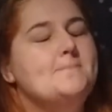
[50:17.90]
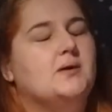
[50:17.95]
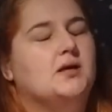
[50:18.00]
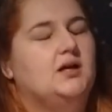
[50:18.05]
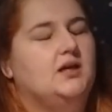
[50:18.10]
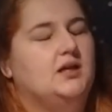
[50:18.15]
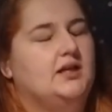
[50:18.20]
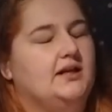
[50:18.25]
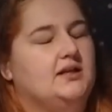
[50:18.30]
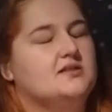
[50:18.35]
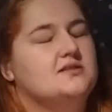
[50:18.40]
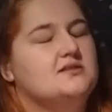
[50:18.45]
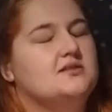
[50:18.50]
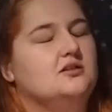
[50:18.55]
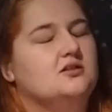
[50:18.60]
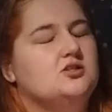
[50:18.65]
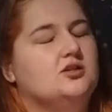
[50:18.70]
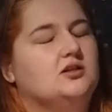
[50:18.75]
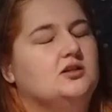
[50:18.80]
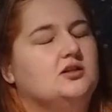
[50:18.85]
But I like this hot
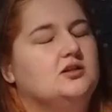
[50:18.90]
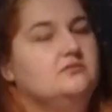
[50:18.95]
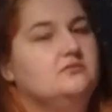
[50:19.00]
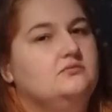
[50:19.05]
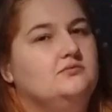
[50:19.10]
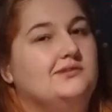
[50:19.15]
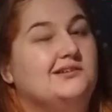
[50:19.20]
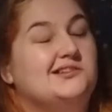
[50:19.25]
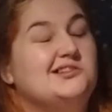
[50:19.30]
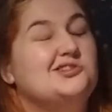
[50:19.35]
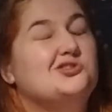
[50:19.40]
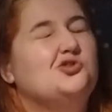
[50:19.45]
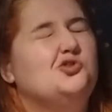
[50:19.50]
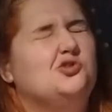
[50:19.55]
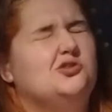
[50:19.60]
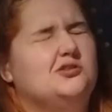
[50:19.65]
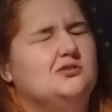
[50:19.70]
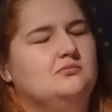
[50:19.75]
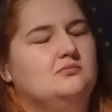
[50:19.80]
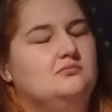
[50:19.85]
chocolate, which is
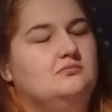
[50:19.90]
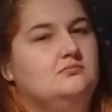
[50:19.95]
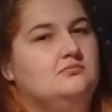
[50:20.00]
good.